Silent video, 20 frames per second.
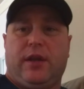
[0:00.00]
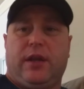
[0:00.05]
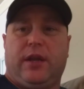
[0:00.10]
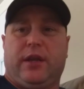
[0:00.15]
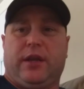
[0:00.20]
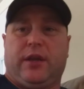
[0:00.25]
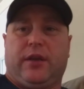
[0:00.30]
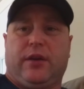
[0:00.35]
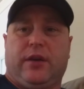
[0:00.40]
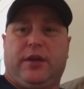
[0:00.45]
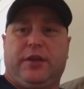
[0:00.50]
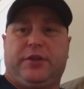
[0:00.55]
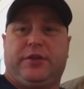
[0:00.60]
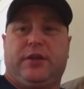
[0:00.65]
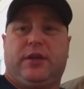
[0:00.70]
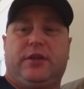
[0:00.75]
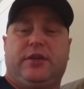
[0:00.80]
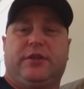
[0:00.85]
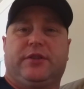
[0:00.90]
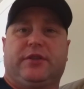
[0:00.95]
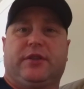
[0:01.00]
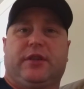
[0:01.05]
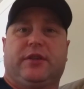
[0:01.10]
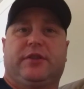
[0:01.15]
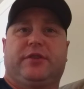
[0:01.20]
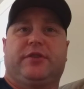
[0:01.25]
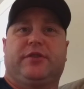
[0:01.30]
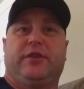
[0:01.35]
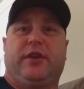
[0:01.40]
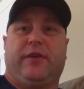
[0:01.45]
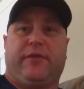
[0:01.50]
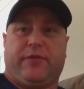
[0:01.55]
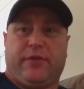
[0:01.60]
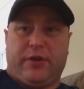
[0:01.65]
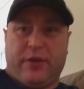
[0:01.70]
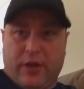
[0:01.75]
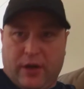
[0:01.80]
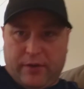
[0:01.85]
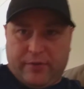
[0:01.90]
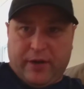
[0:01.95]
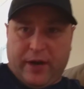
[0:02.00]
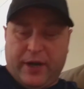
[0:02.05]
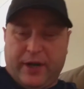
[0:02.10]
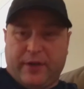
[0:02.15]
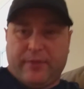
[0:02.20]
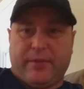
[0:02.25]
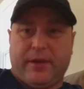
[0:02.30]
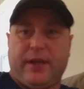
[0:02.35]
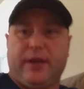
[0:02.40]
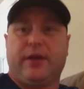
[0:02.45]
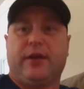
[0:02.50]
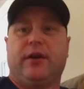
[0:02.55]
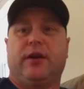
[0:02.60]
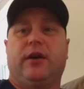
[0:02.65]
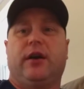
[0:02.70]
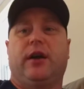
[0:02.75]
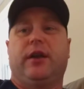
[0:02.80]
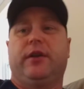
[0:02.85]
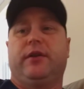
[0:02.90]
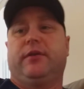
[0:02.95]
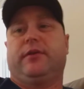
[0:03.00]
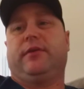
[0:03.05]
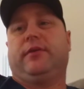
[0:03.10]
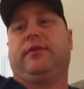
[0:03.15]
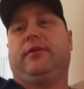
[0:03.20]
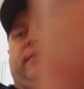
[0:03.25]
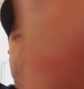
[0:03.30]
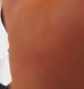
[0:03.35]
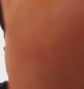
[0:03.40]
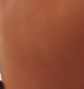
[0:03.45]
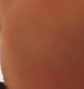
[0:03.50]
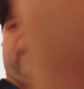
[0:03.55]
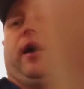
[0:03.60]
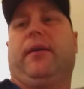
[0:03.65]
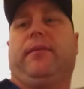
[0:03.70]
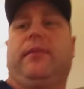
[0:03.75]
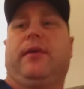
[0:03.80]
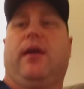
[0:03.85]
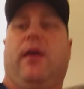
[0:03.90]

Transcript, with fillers: and God judges us. And if we're not ready to meet God, uh,